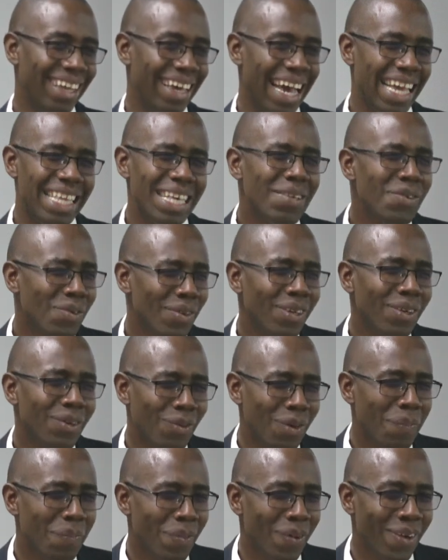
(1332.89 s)
I just want to
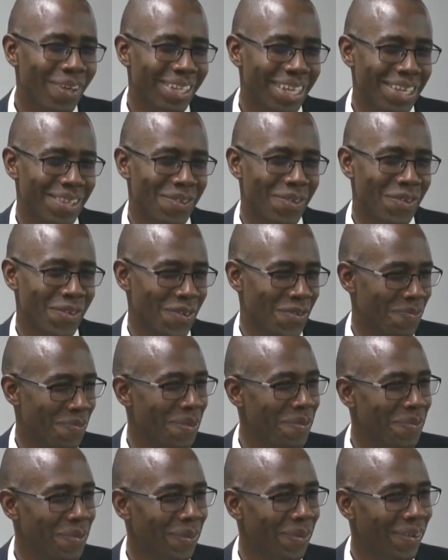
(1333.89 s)
apologize to those
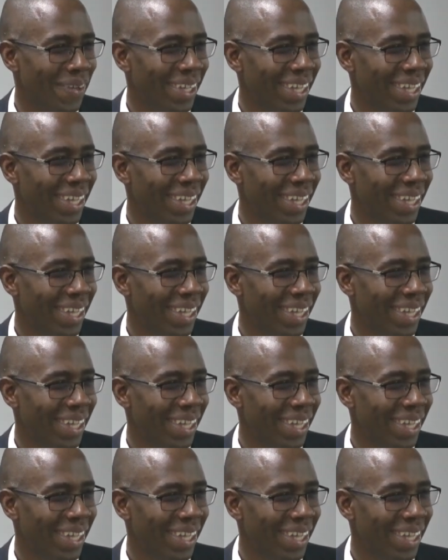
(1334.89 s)
people.